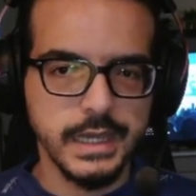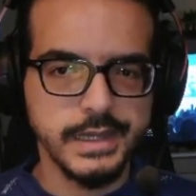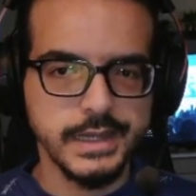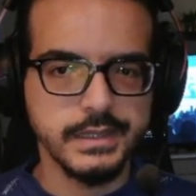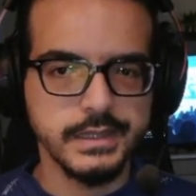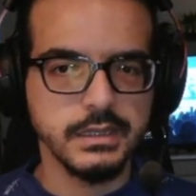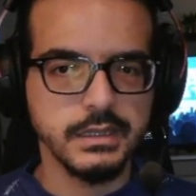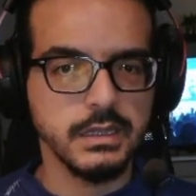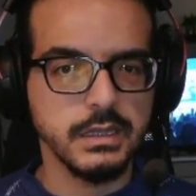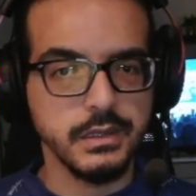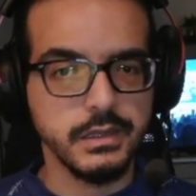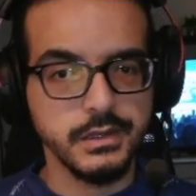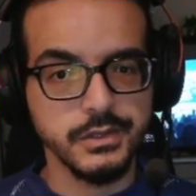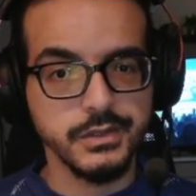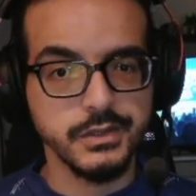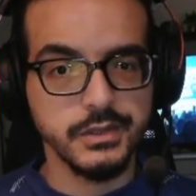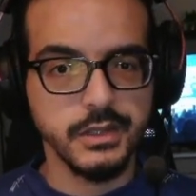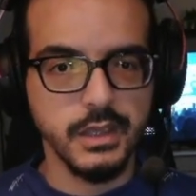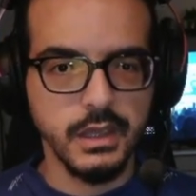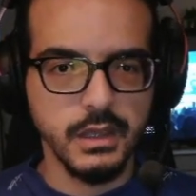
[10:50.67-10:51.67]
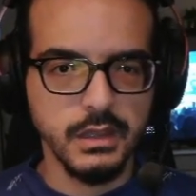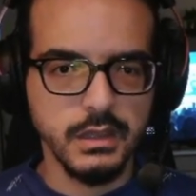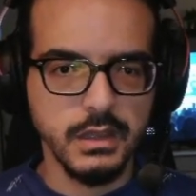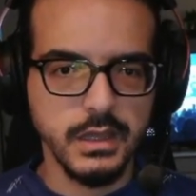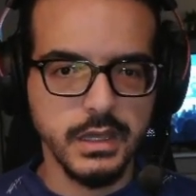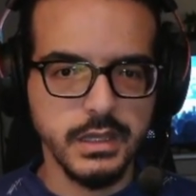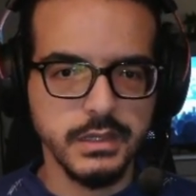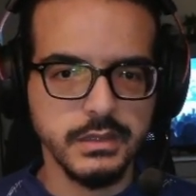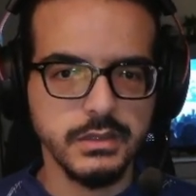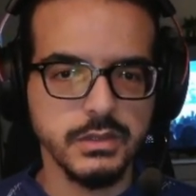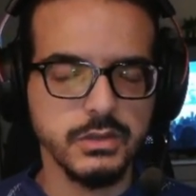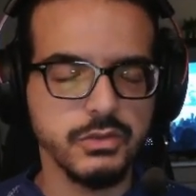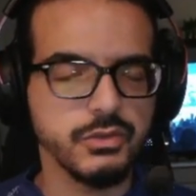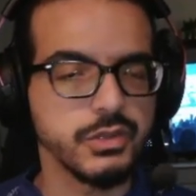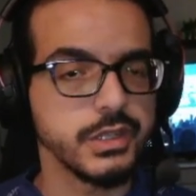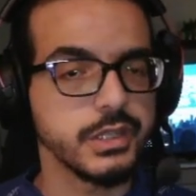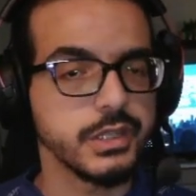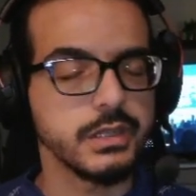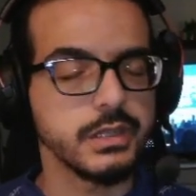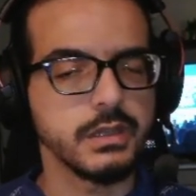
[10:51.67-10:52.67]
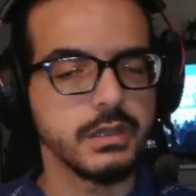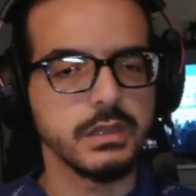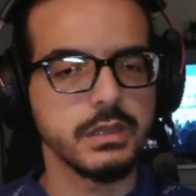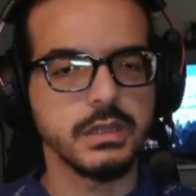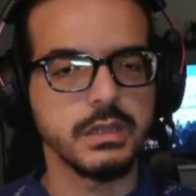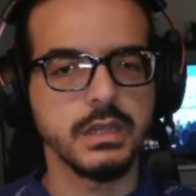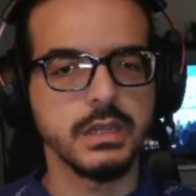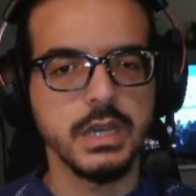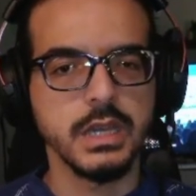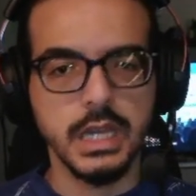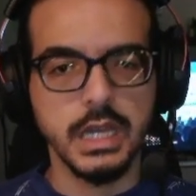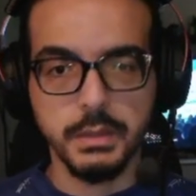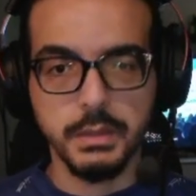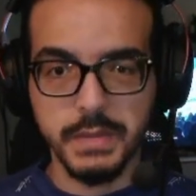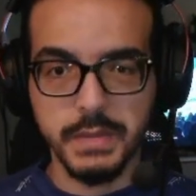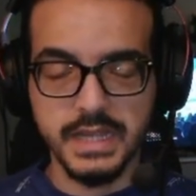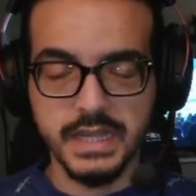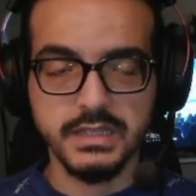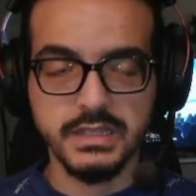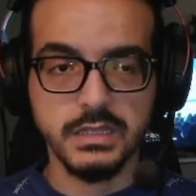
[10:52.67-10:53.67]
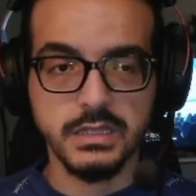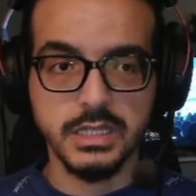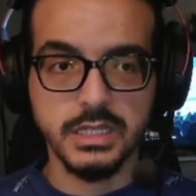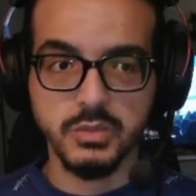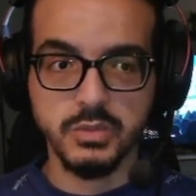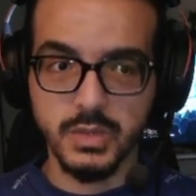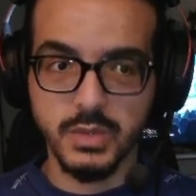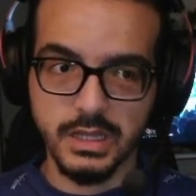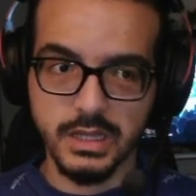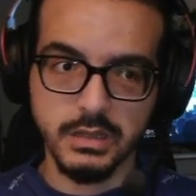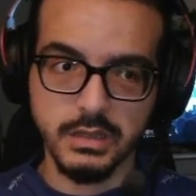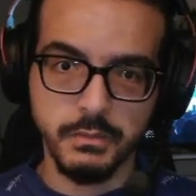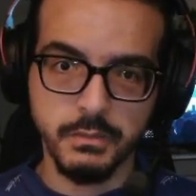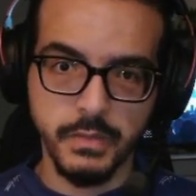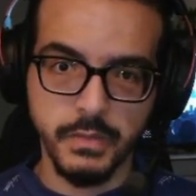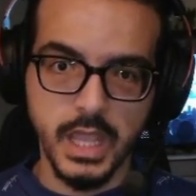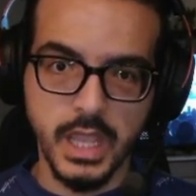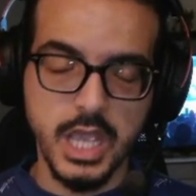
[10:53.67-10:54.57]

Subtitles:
and the lost skill is increasing the capacity as well.